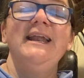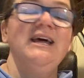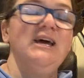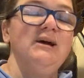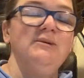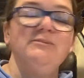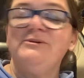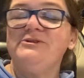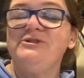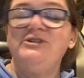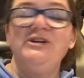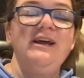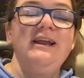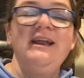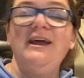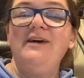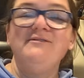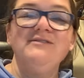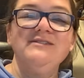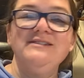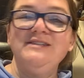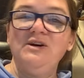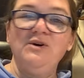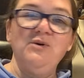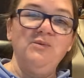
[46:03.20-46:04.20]
appreciate every
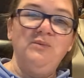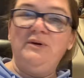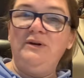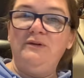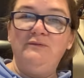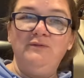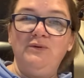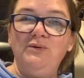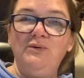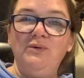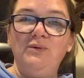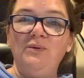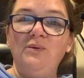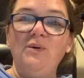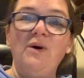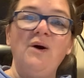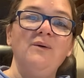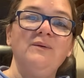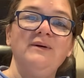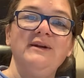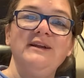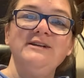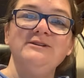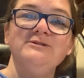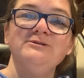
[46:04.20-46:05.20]
single one of you who
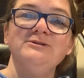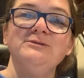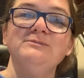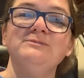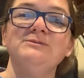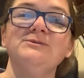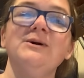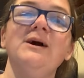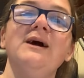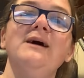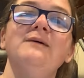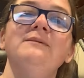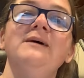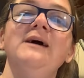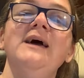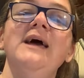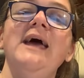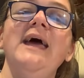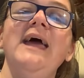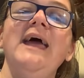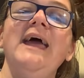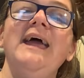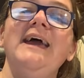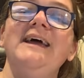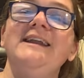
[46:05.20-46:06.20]
already do subscribe.
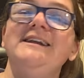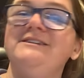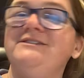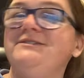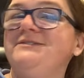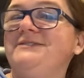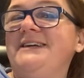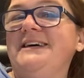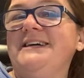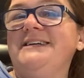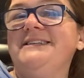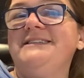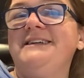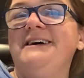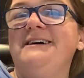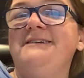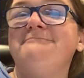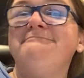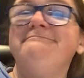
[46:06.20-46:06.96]
And until next time,